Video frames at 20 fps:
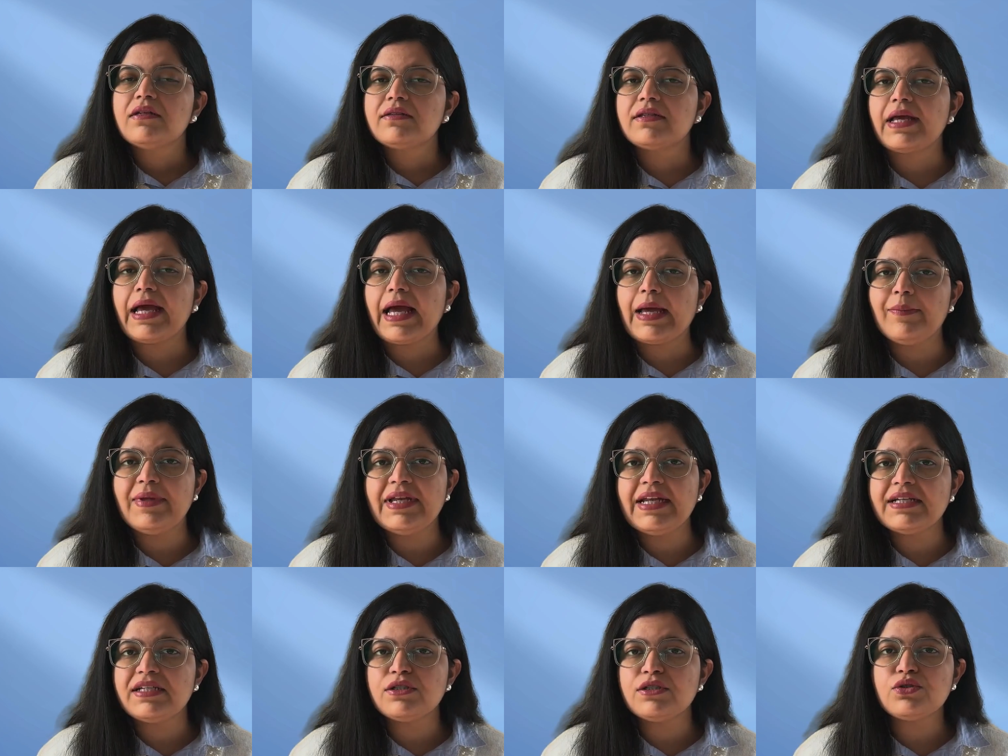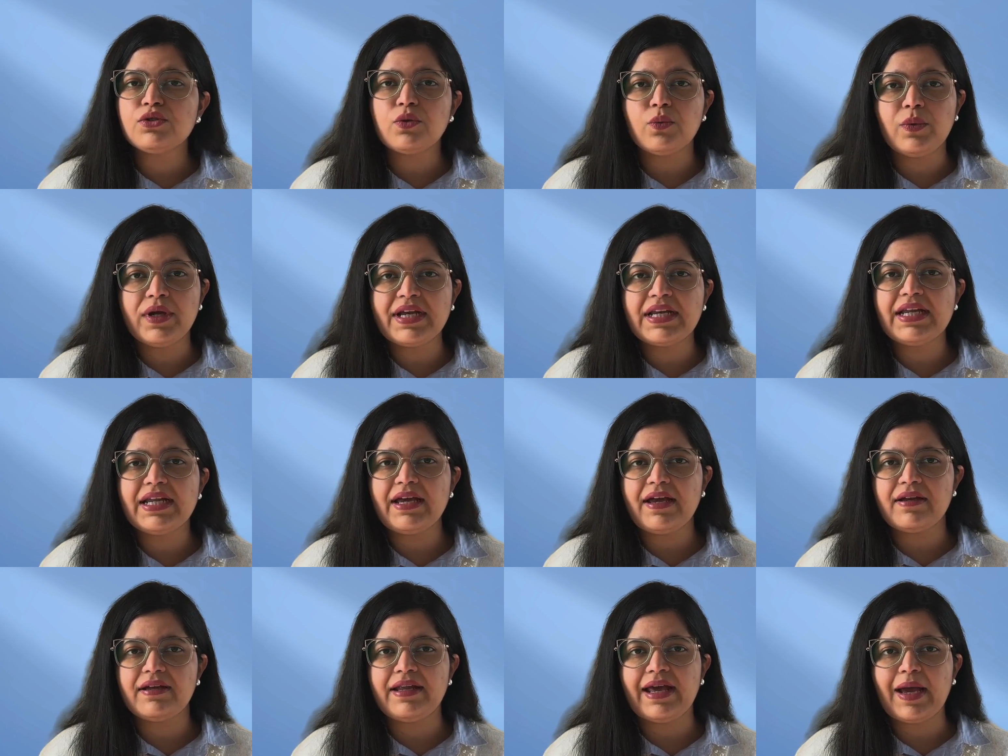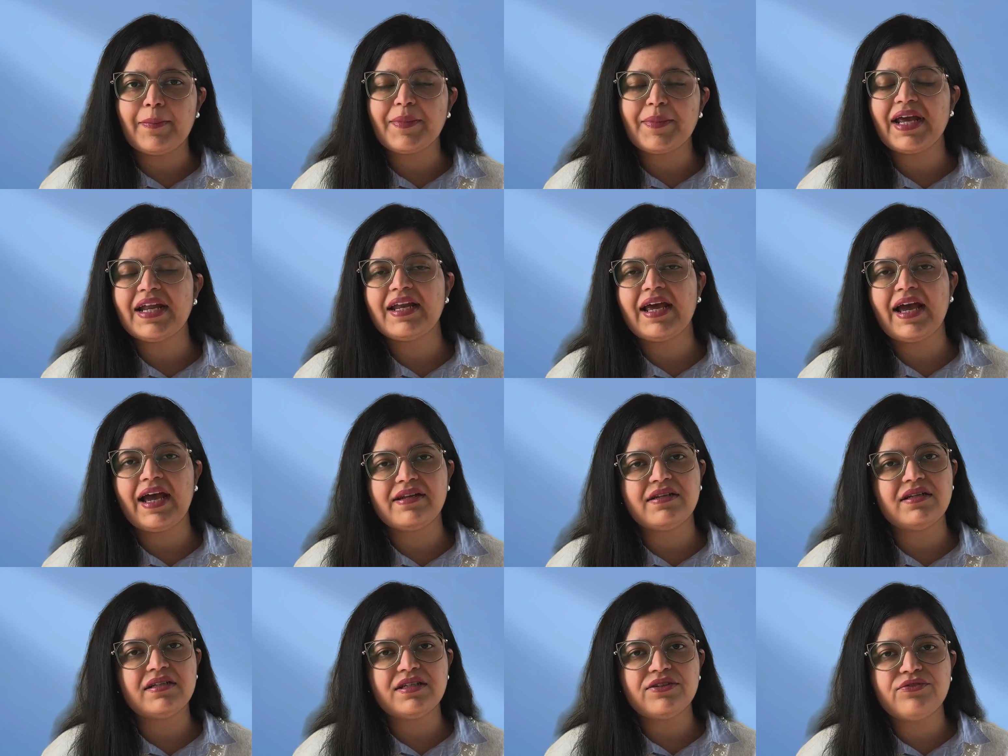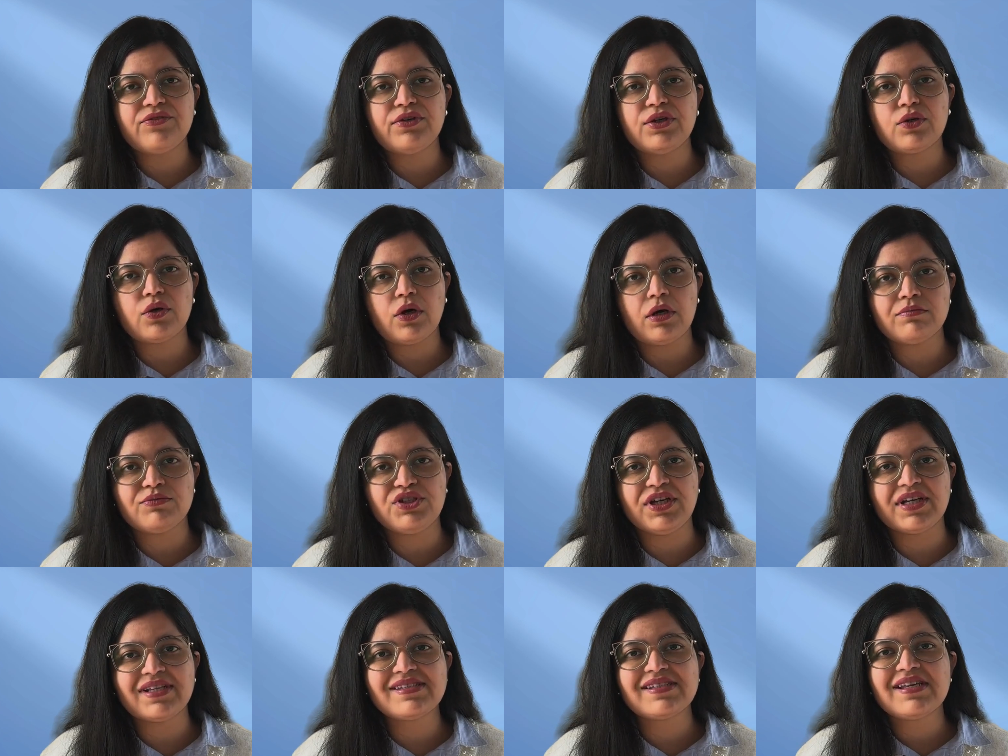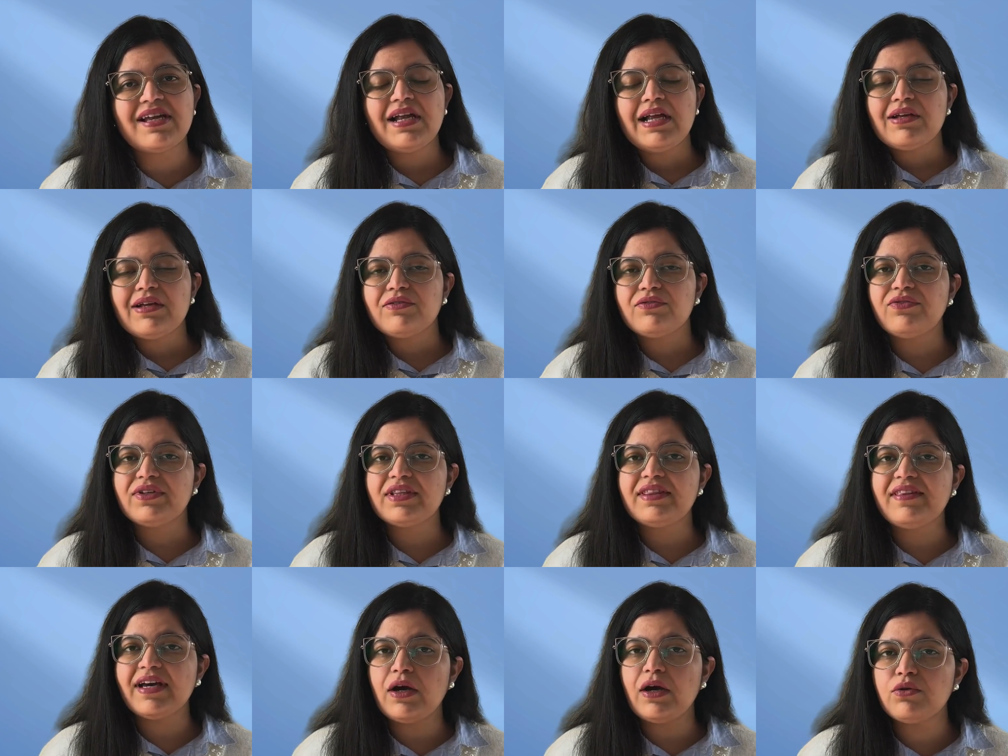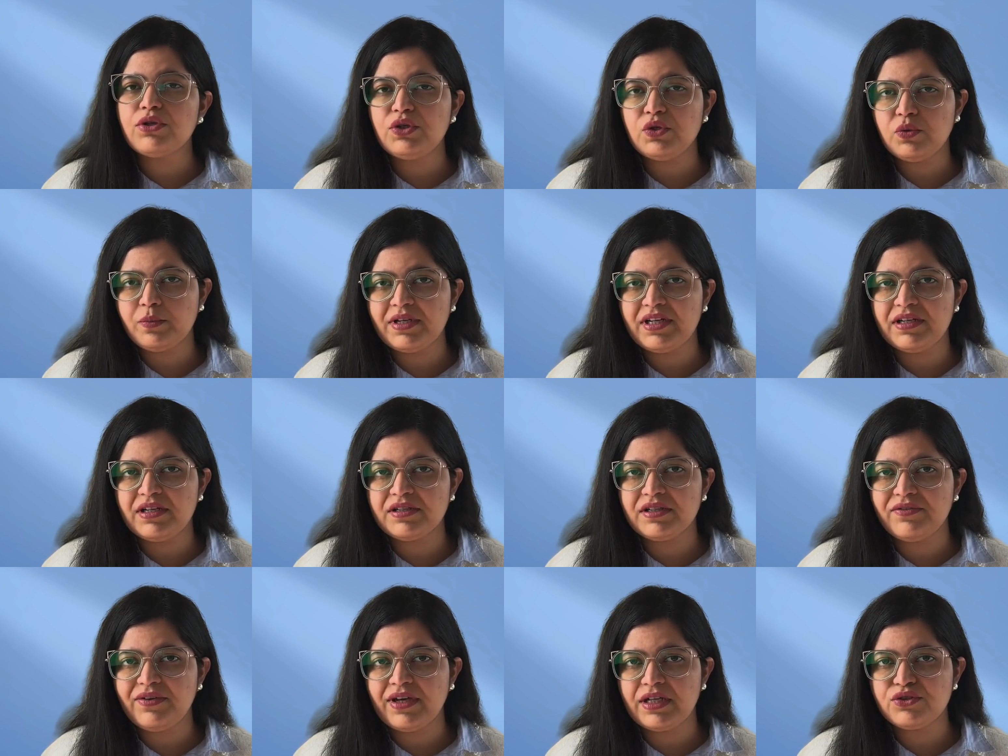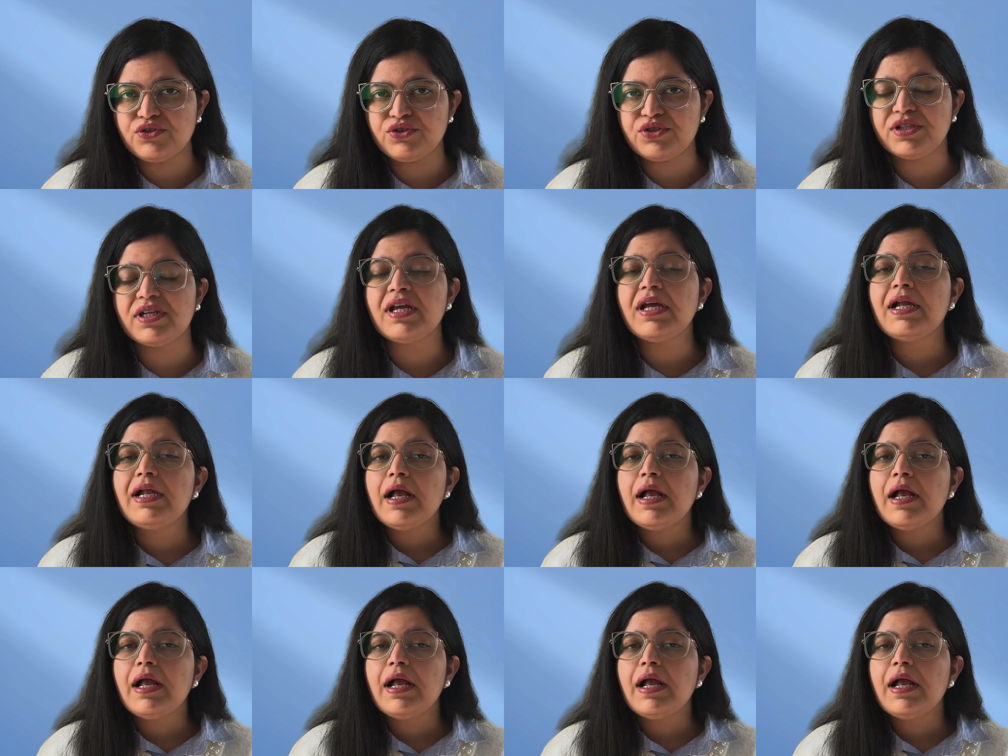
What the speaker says: The ability to quickly adapt and handle different objects without human intervention